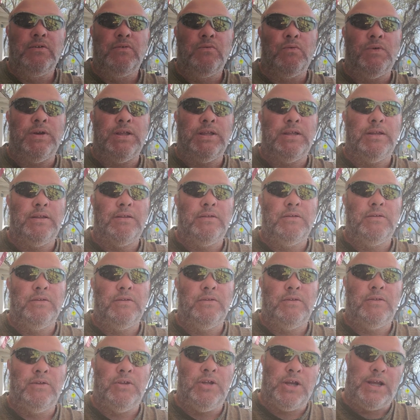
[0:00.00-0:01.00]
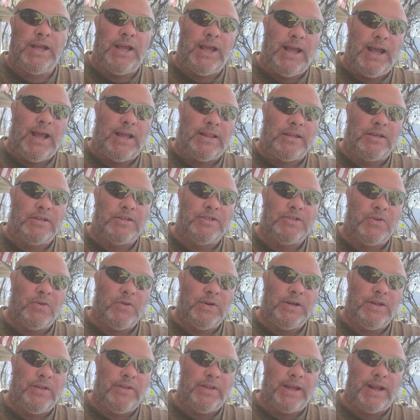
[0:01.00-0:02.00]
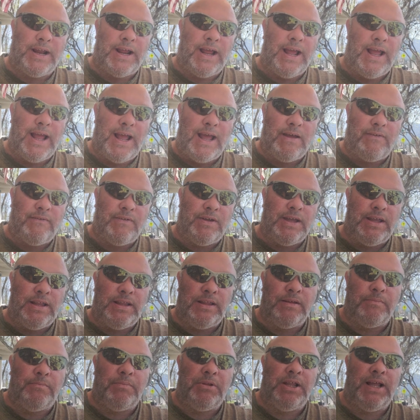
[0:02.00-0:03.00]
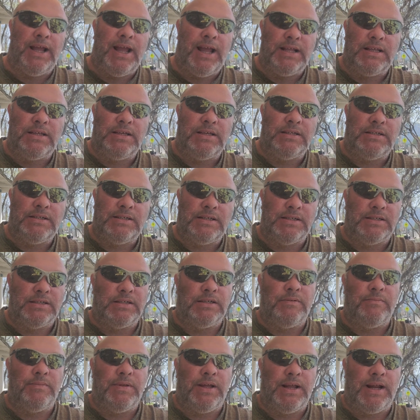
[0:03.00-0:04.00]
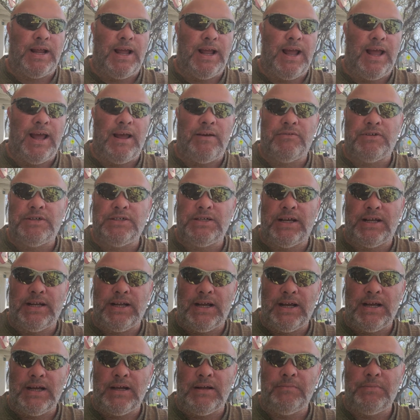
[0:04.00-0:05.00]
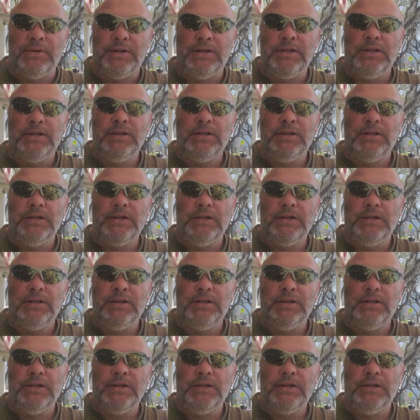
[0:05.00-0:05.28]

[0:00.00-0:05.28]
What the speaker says: when looking at the soil that I have in the plant system that I have set up,